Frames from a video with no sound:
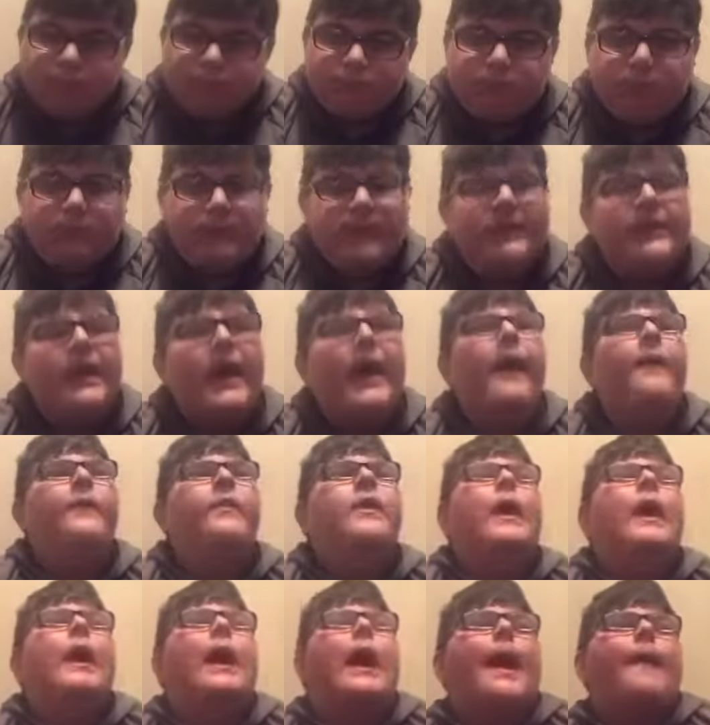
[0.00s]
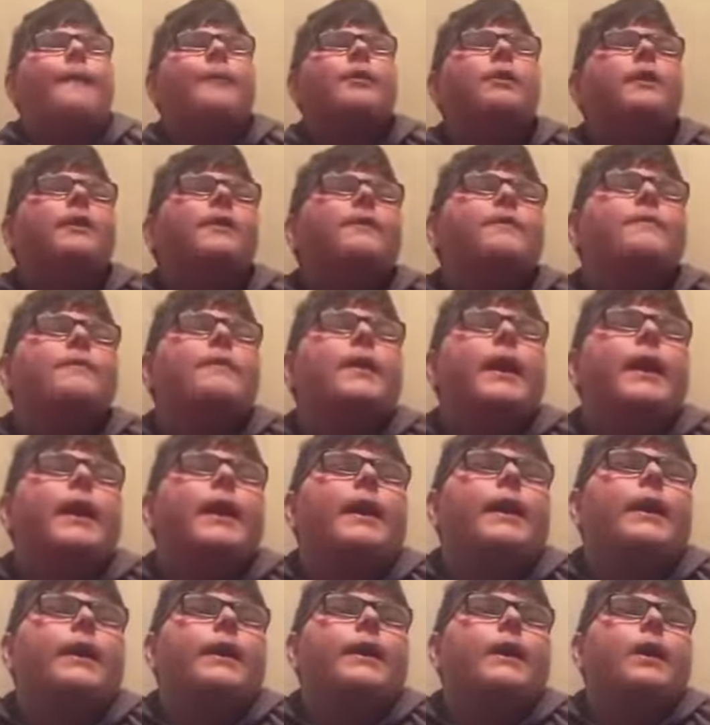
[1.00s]
Yeah, I'm going to give them
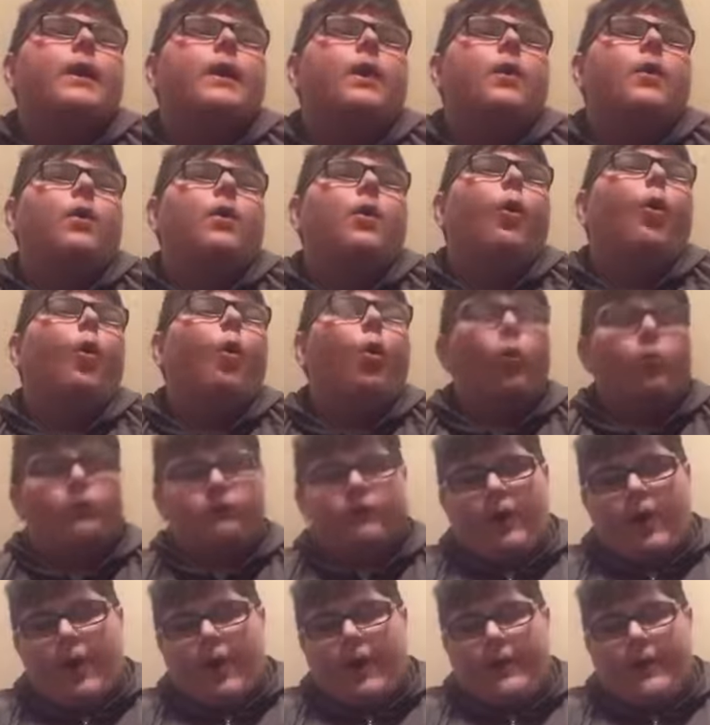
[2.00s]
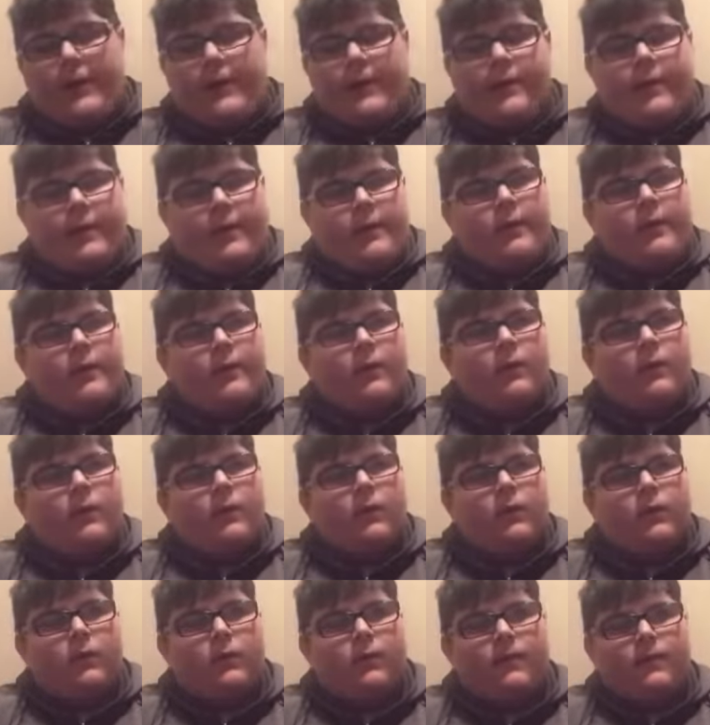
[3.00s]
a alright.
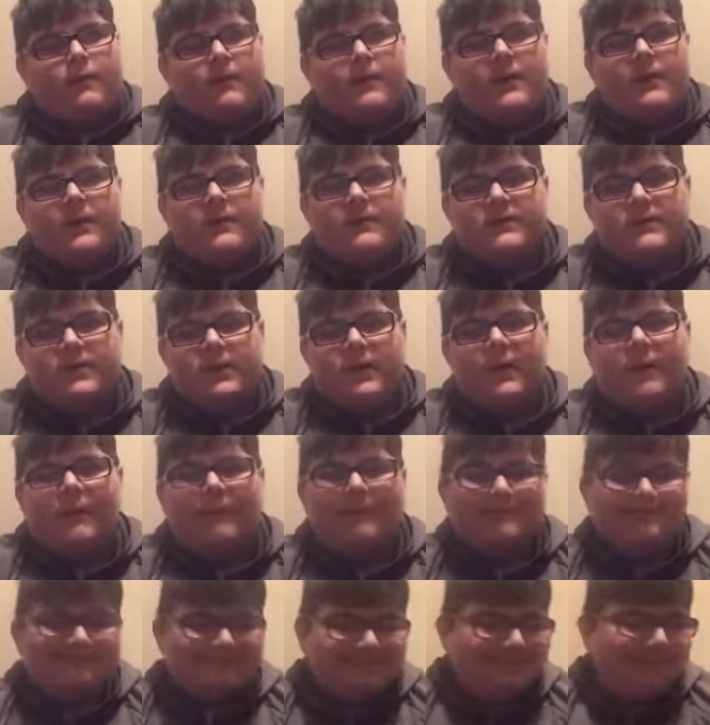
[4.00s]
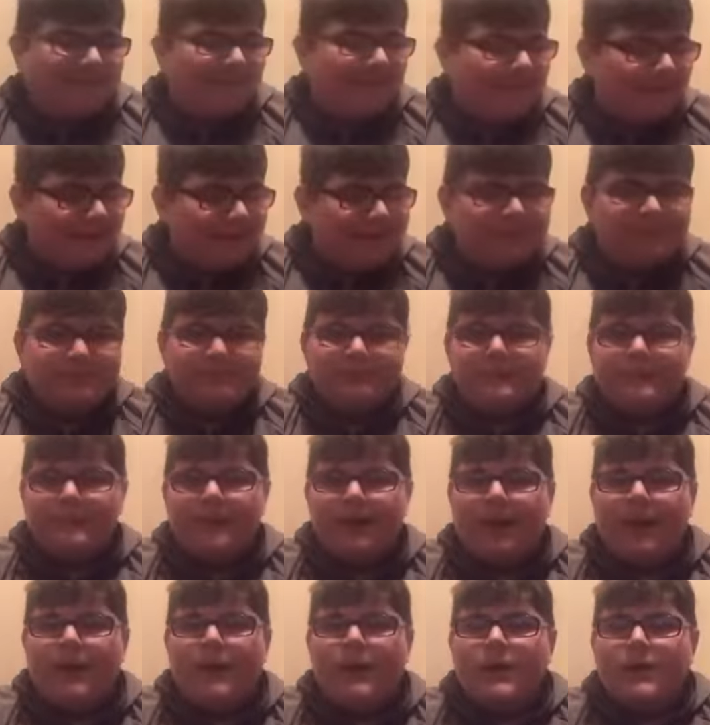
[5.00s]
Because, you know...
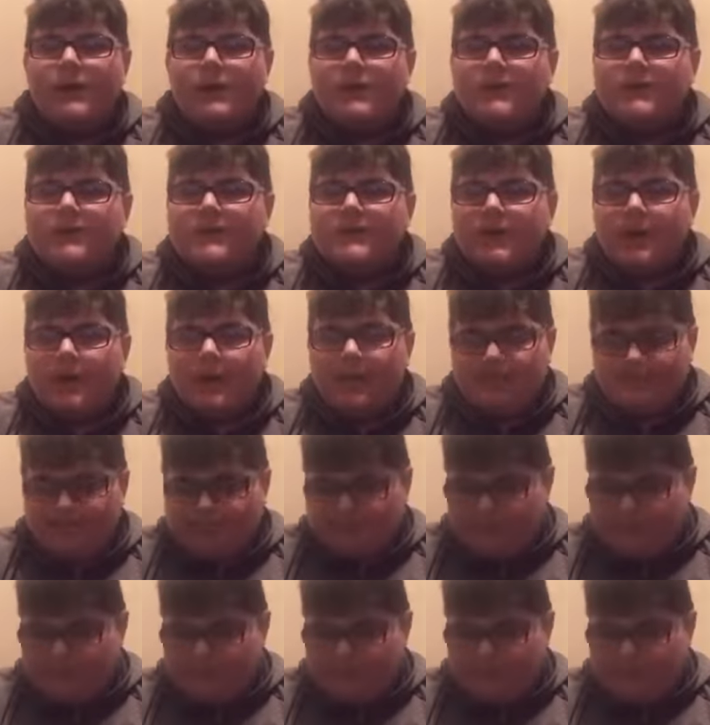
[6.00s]
Yeah, so...